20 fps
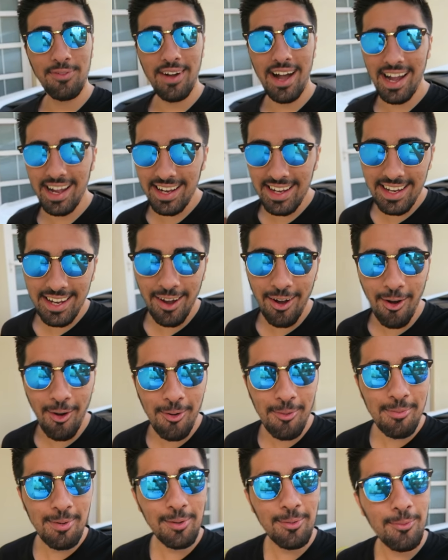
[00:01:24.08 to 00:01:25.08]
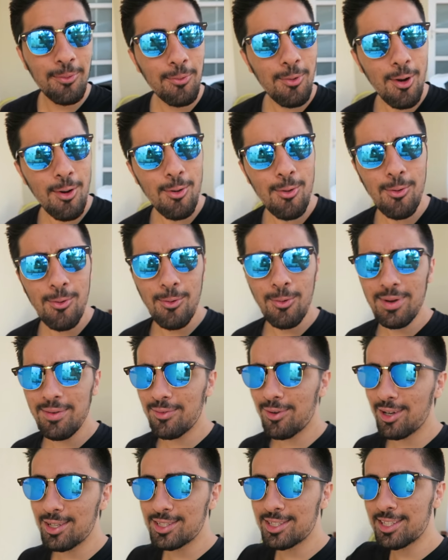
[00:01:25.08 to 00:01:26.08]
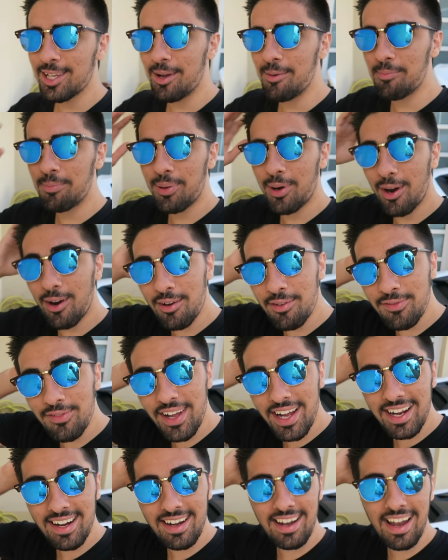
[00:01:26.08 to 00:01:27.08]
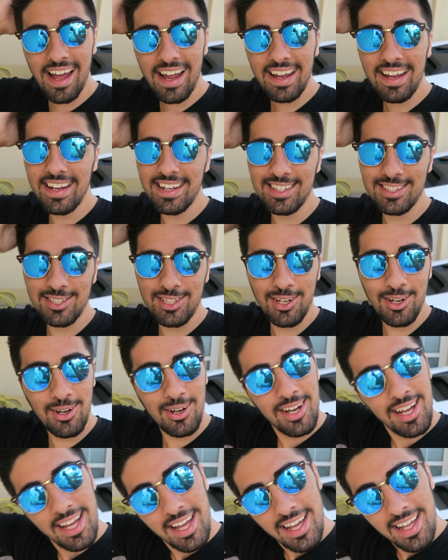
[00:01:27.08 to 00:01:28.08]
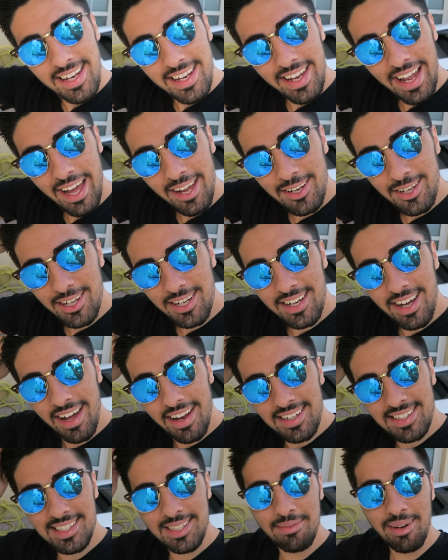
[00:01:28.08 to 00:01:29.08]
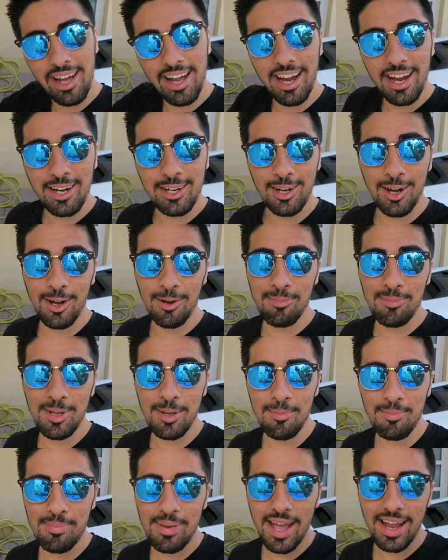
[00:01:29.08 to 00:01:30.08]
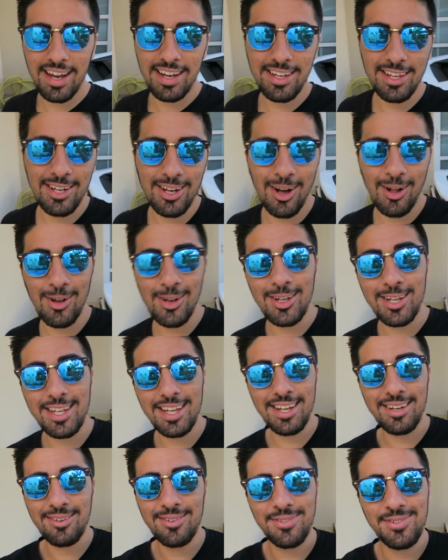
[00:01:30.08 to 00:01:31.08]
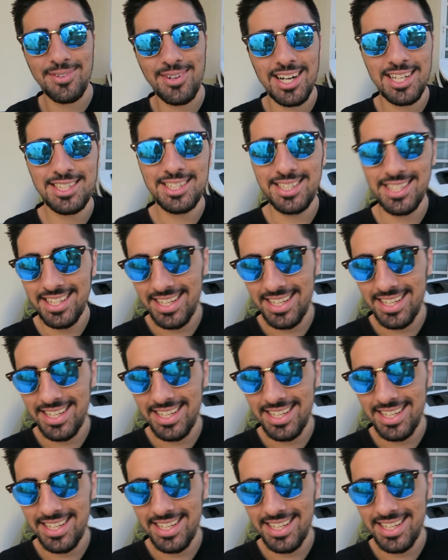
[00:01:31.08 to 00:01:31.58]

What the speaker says: Finally home, and woo, we've got some perfect lighting. So now you can kind of see my haircut a bit better, you know, looking fresh